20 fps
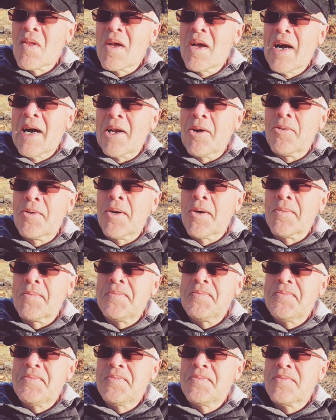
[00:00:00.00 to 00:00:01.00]
I don't know.
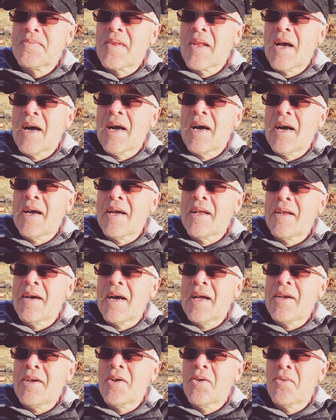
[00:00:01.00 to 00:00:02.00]
I
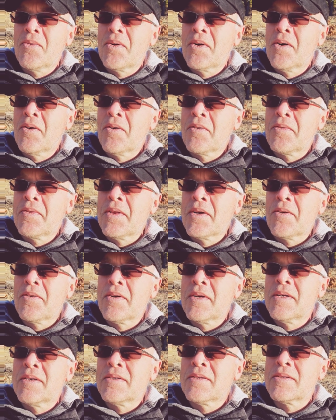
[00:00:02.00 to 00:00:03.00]
don't know if there
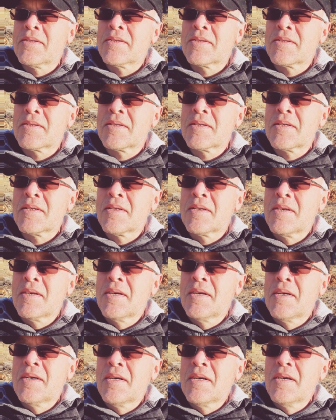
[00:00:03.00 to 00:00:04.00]
is.
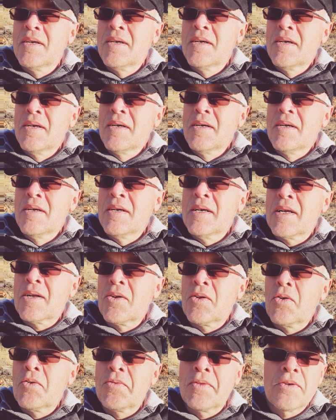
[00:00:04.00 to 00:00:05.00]
I don't
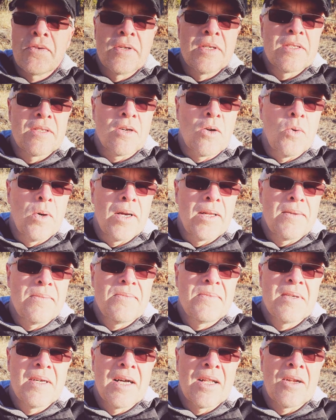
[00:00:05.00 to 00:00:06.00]
know if there is a quit.
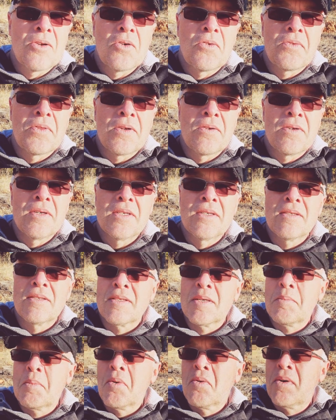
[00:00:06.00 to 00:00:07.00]
I don't know if there is
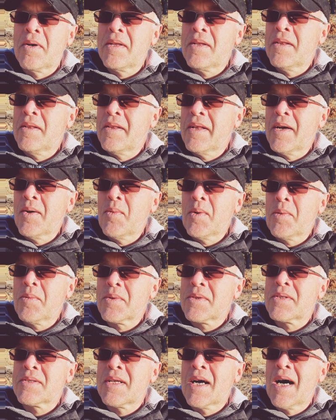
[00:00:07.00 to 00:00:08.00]
a point that we
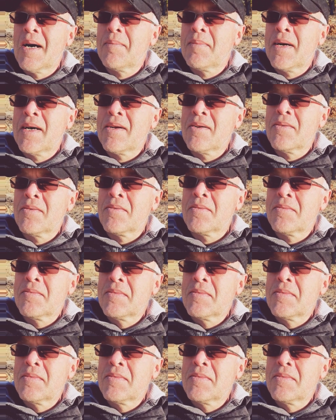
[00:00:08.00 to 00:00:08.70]
would stop. I don't.